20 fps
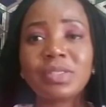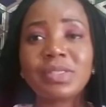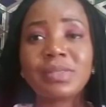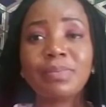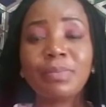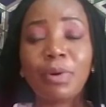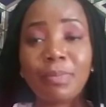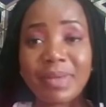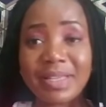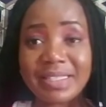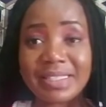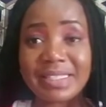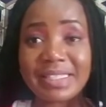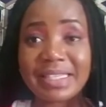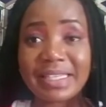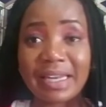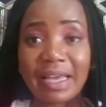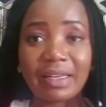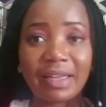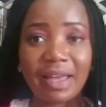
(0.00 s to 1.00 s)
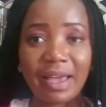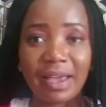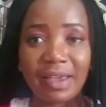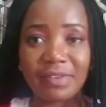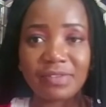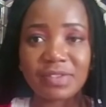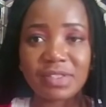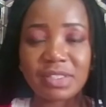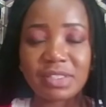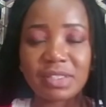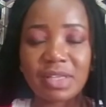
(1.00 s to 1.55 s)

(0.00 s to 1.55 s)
moment in our lives.